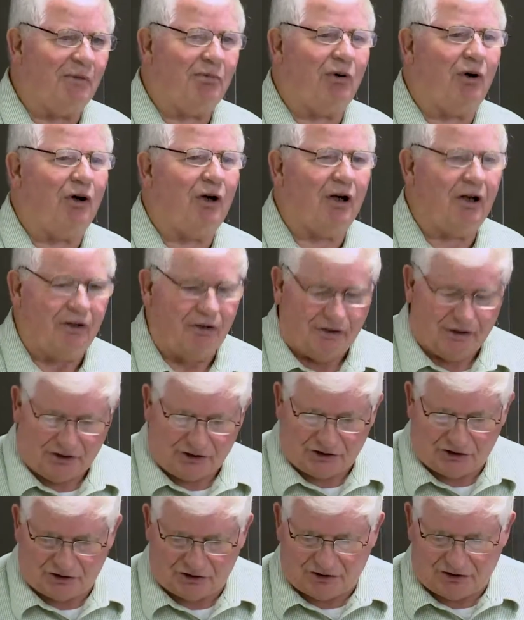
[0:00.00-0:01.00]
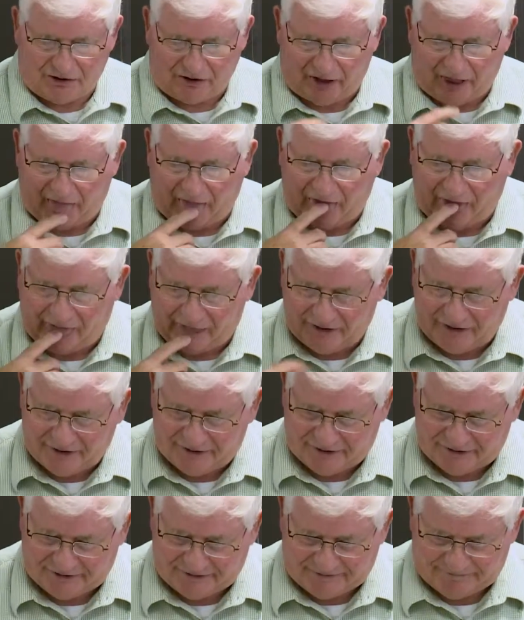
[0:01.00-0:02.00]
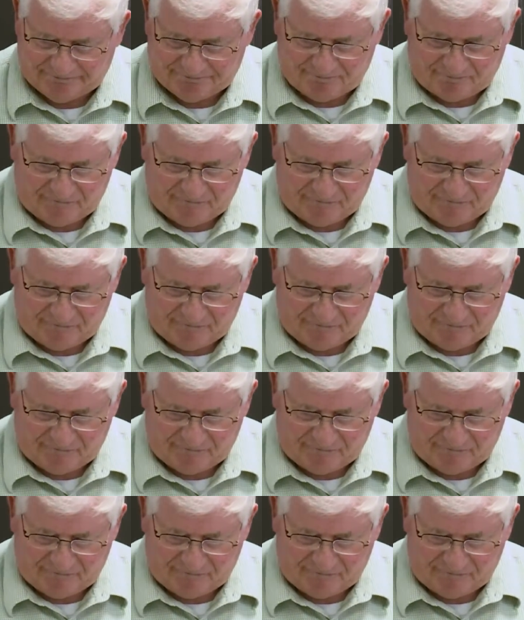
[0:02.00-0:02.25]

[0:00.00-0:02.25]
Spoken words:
part of this. Okay.